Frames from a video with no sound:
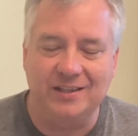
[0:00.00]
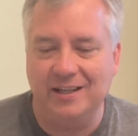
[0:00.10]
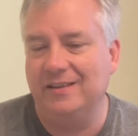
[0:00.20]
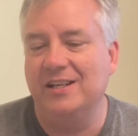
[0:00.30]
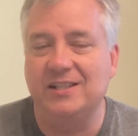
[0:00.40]

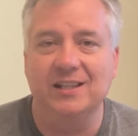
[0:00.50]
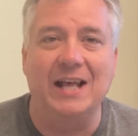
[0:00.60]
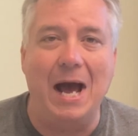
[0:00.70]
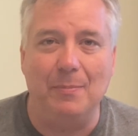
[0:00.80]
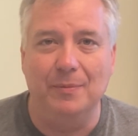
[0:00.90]
They still
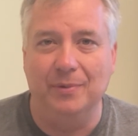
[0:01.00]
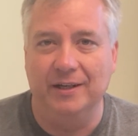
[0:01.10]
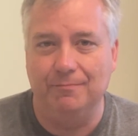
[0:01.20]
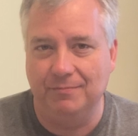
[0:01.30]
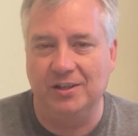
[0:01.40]
happened, but
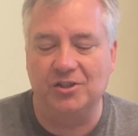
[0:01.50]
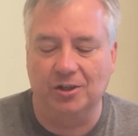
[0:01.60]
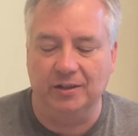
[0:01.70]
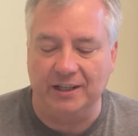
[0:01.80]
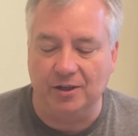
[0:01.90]
it
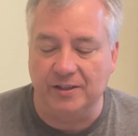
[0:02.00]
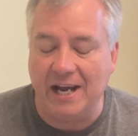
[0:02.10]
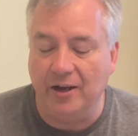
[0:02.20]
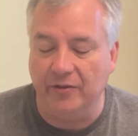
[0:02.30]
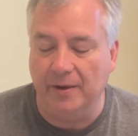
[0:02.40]
certainly
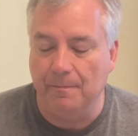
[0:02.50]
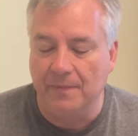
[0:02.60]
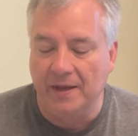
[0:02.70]
curtailed them.